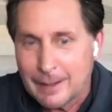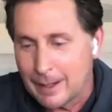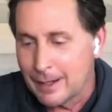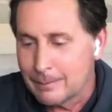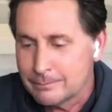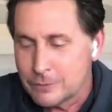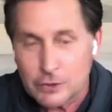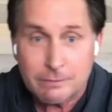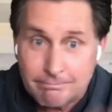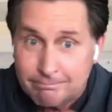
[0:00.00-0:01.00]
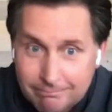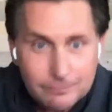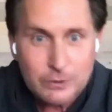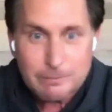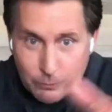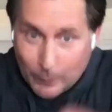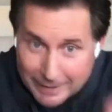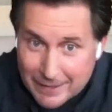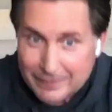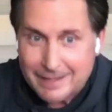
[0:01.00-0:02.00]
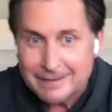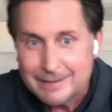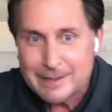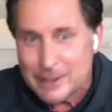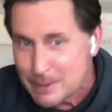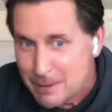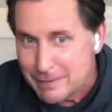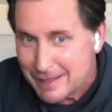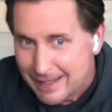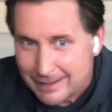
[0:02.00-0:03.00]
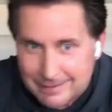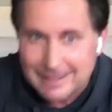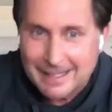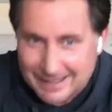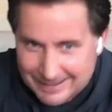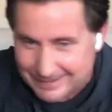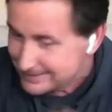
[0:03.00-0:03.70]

Um, just just want to tell you, it's a movie yeah. thing.